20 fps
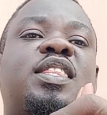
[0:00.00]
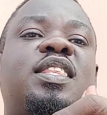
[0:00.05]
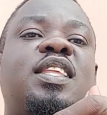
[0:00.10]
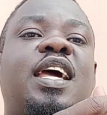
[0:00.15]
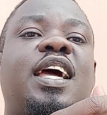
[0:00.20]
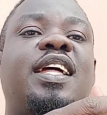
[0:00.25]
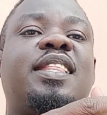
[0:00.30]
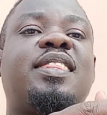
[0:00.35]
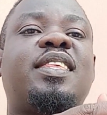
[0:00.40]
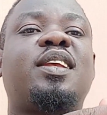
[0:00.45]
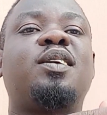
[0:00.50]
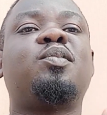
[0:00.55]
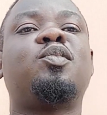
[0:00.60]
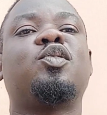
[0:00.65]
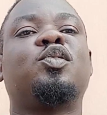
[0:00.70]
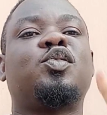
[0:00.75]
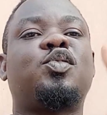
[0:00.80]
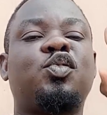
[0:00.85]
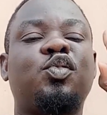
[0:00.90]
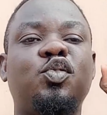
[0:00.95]
3
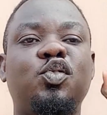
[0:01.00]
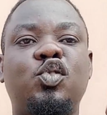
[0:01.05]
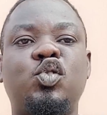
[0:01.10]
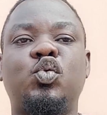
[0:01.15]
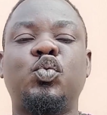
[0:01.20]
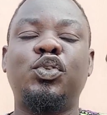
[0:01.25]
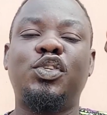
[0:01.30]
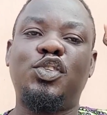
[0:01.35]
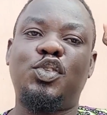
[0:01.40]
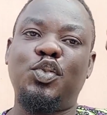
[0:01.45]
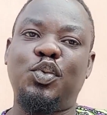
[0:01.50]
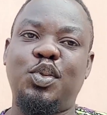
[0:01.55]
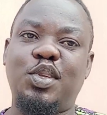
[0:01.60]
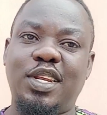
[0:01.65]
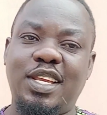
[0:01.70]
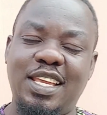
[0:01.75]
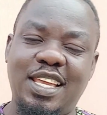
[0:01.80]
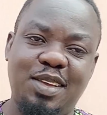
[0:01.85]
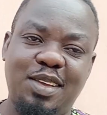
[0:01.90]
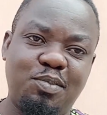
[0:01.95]
months, you switch to 3